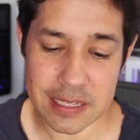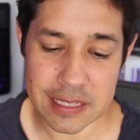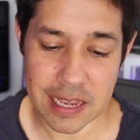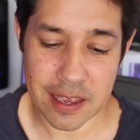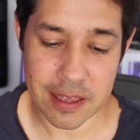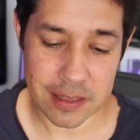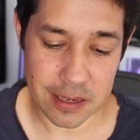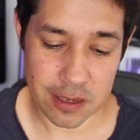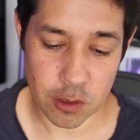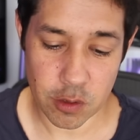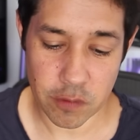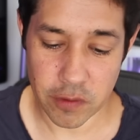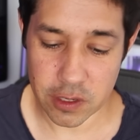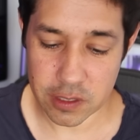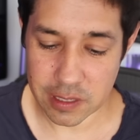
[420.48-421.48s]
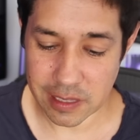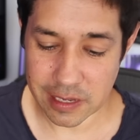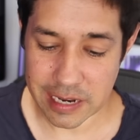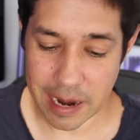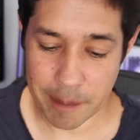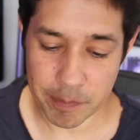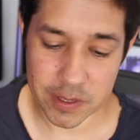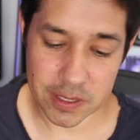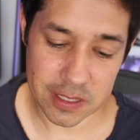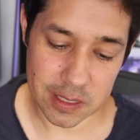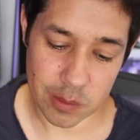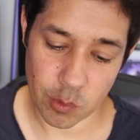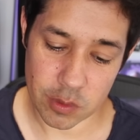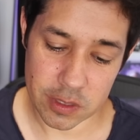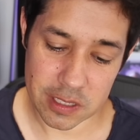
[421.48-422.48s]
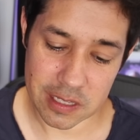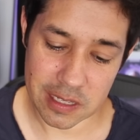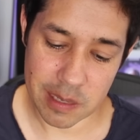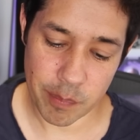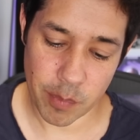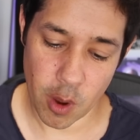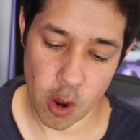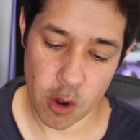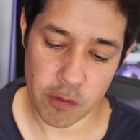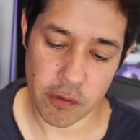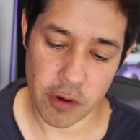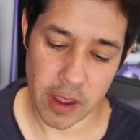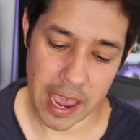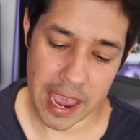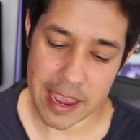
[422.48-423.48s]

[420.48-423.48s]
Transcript: These are the universal adapters that will slip over